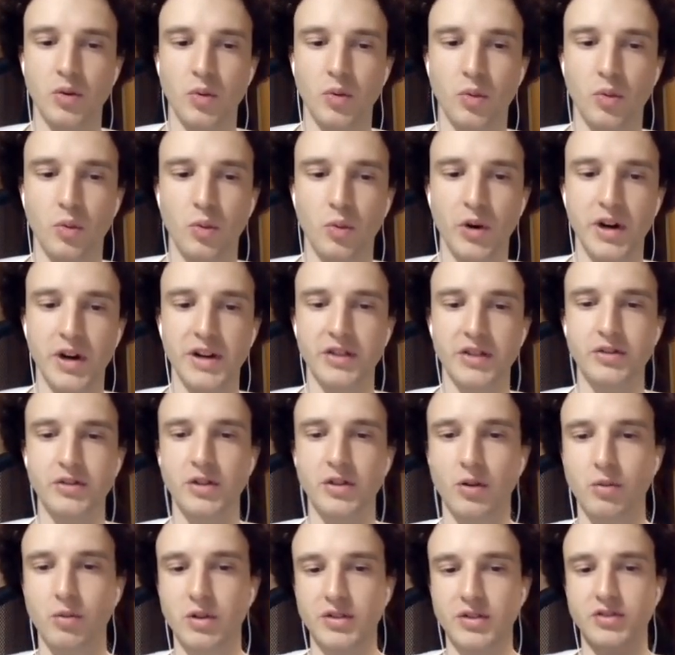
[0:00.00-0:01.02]
where you
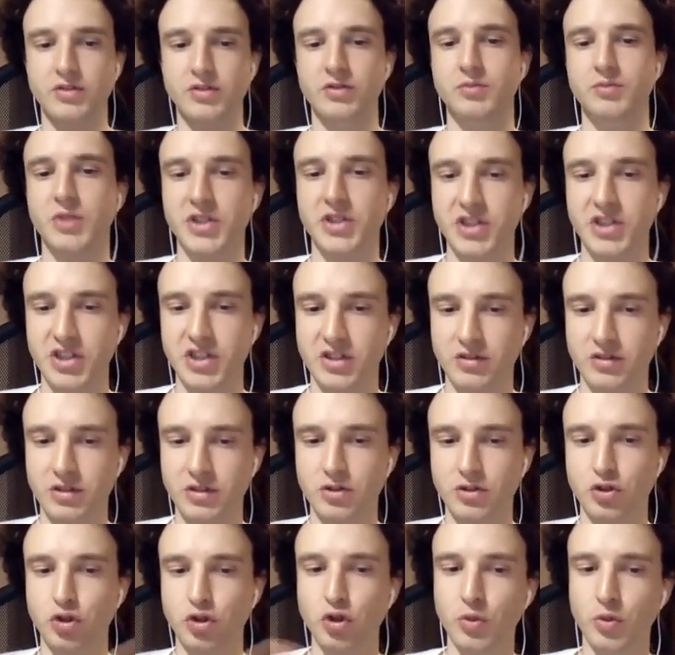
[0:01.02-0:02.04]
don't want to partition
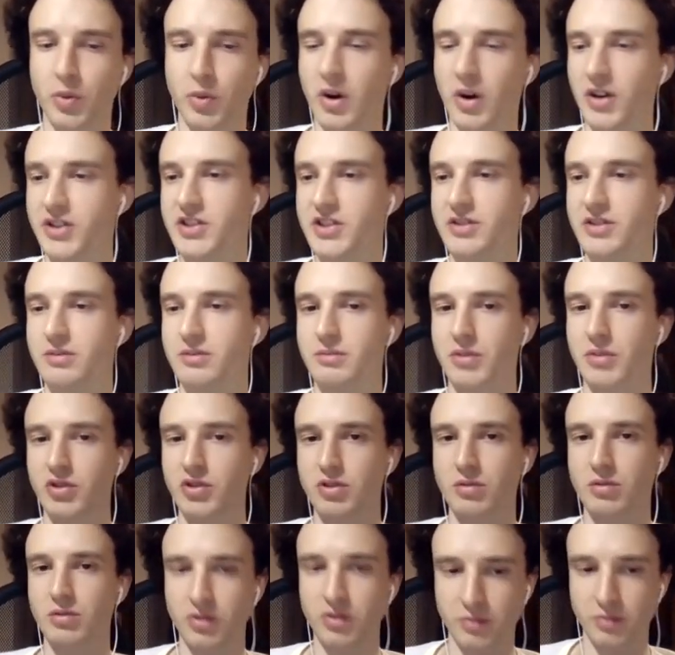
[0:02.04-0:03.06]
into 2 parts, but
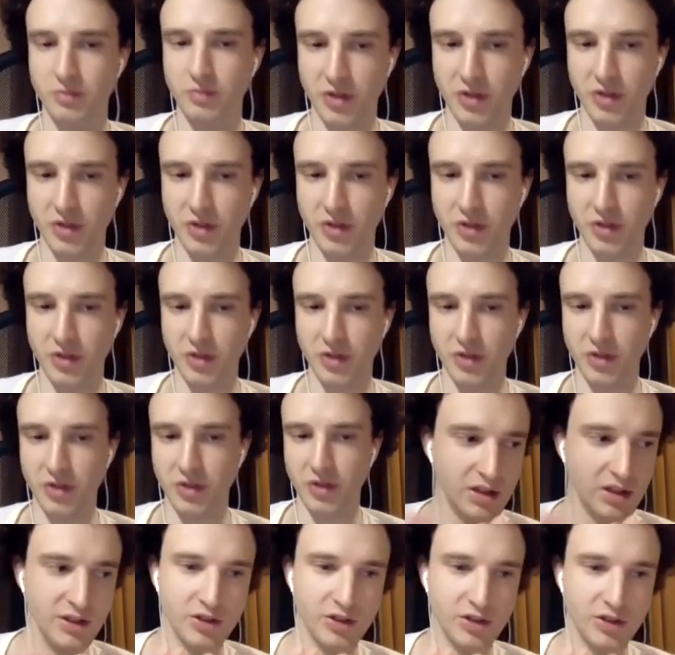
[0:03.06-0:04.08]
you want to partition
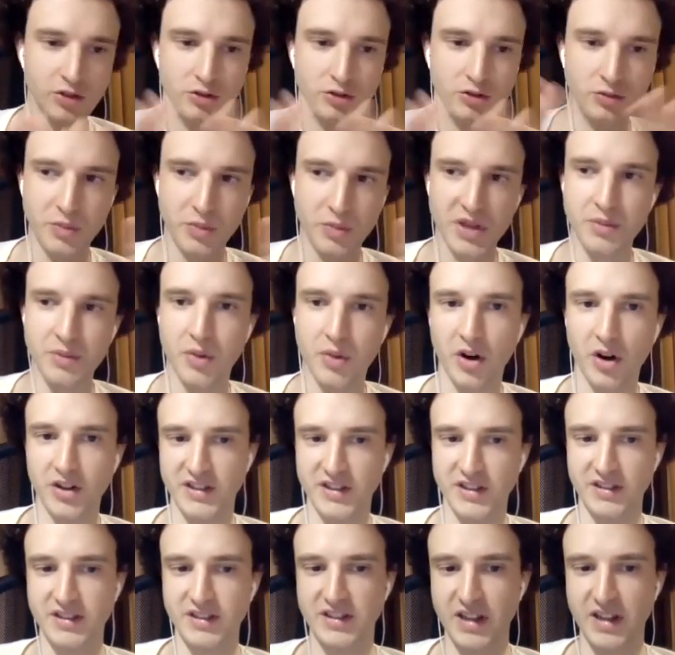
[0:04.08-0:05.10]
into p
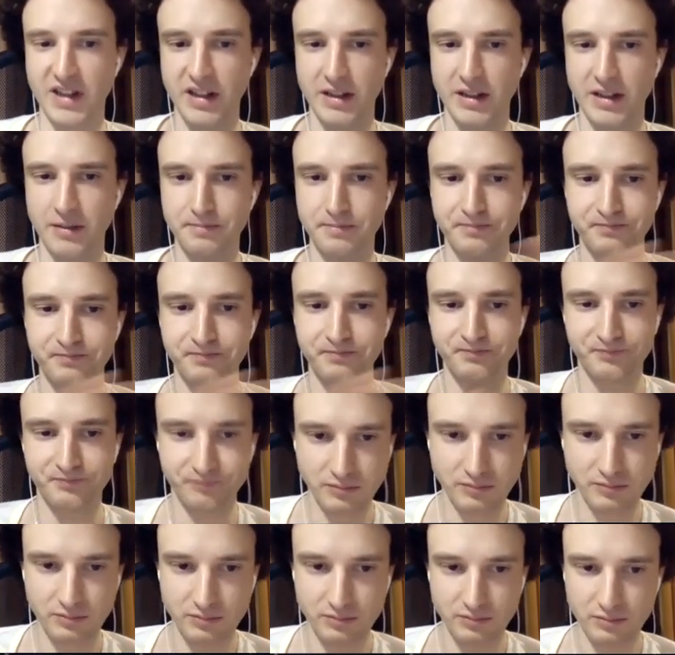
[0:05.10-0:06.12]
parts instead.
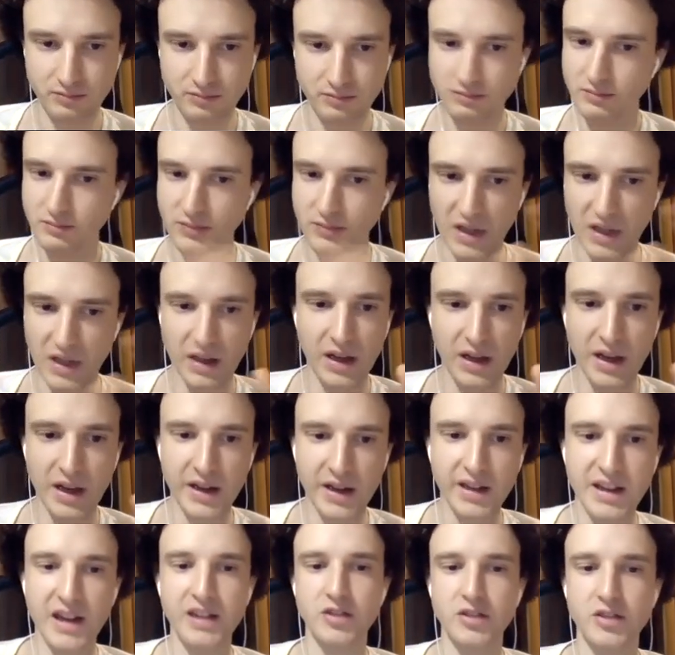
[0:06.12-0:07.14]
And
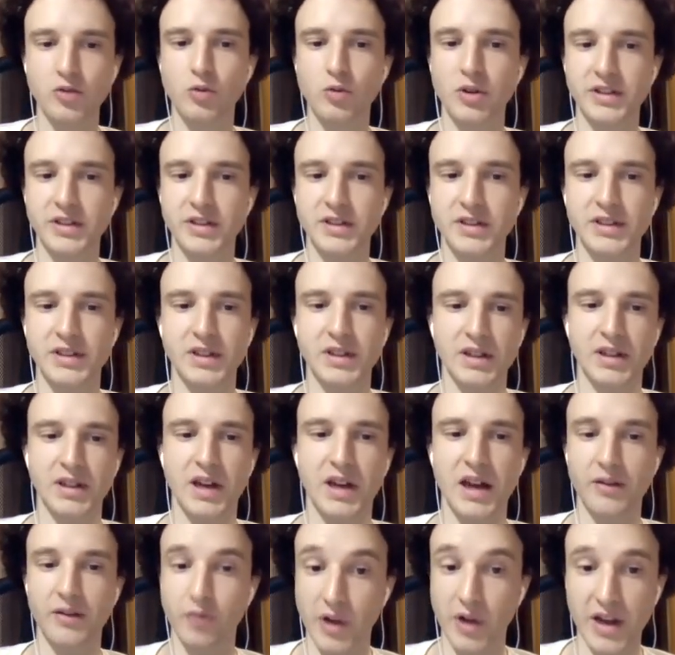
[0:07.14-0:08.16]
again, you want
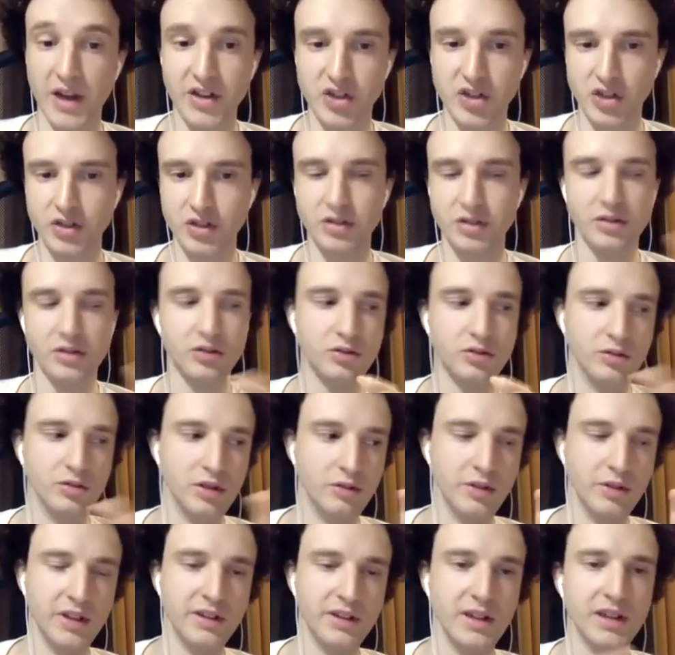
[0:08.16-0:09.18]
every agent to
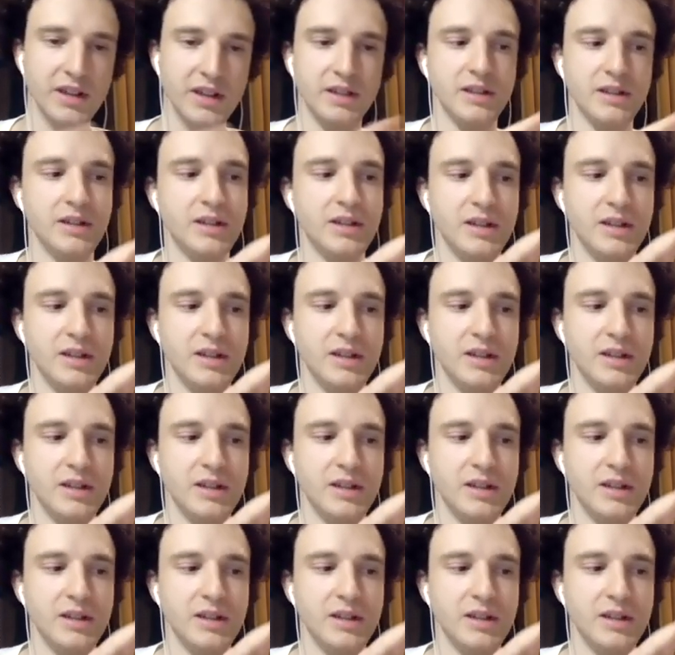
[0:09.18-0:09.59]
agree that